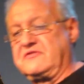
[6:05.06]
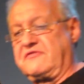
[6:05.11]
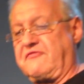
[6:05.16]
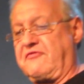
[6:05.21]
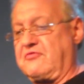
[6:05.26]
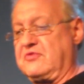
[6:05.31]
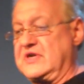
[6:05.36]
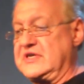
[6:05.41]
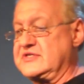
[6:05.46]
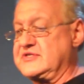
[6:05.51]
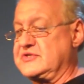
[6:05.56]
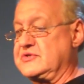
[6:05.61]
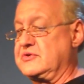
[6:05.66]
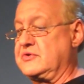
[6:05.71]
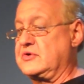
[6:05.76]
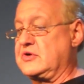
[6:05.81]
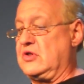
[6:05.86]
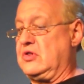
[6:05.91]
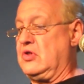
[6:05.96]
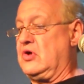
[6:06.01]
the
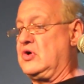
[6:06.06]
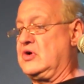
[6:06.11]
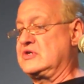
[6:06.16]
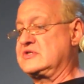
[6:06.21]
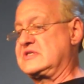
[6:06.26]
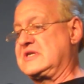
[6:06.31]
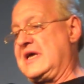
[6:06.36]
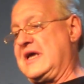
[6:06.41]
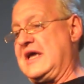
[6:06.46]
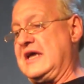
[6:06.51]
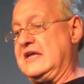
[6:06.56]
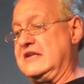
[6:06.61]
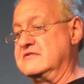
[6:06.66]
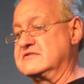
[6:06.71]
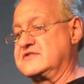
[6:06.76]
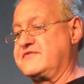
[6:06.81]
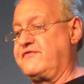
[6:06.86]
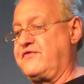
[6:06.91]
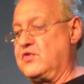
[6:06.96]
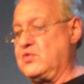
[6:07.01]
freezer, claws a
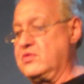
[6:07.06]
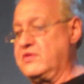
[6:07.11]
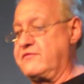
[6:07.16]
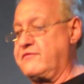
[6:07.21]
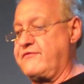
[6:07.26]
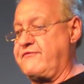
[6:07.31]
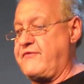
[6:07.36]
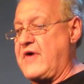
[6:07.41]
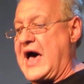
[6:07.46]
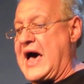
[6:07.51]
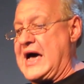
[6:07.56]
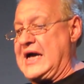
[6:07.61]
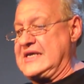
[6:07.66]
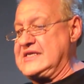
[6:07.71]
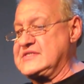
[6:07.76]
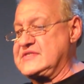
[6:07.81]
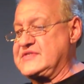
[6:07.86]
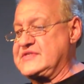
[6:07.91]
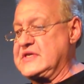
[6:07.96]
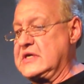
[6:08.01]
handful of
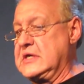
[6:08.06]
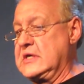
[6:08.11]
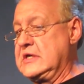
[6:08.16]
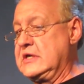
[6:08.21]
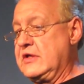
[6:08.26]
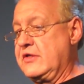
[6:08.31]
ice,